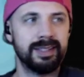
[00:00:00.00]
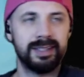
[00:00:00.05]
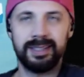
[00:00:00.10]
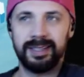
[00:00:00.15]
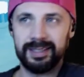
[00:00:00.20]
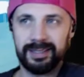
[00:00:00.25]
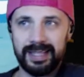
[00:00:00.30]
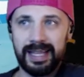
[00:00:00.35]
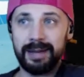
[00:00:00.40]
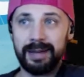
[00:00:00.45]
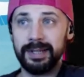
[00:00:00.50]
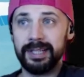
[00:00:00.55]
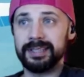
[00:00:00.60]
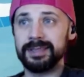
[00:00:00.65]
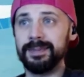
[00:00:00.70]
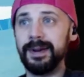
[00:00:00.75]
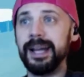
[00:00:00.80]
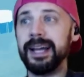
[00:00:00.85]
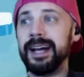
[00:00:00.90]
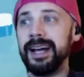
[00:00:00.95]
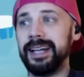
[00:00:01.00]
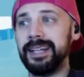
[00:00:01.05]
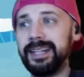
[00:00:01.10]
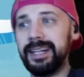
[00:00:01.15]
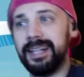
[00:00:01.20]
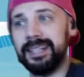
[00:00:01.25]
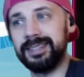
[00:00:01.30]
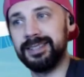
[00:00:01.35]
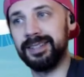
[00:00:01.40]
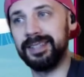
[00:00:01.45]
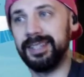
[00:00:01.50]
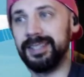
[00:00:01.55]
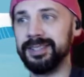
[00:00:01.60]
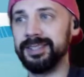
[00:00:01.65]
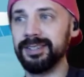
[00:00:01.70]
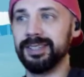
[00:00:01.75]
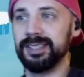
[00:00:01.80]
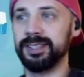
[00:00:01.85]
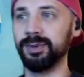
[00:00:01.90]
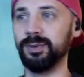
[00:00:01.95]
So that means my high dice are going to
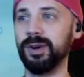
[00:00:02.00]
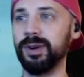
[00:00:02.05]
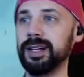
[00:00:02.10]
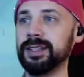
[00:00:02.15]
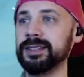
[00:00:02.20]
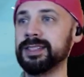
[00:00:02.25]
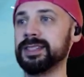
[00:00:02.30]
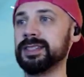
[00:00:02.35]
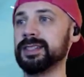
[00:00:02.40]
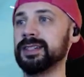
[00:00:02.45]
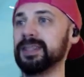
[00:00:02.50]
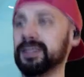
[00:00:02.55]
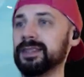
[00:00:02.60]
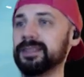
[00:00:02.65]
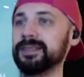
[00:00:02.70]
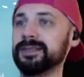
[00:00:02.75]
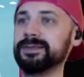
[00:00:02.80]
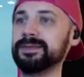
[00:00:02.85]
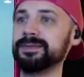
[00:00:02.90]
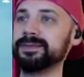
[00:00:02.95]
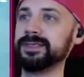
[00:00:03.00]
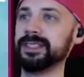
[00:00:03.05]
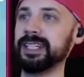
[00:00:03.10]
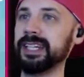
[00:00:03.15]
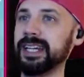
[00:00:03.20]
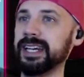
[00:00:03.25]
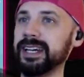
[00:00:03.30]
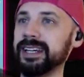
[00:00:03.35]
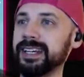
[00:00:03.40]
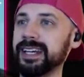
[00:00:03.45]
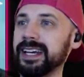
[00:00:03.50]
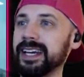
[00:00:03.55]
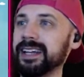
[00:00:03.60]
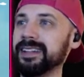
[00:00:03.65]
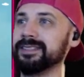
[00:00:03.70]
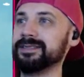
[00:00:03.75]
turn into 1s. Yeah.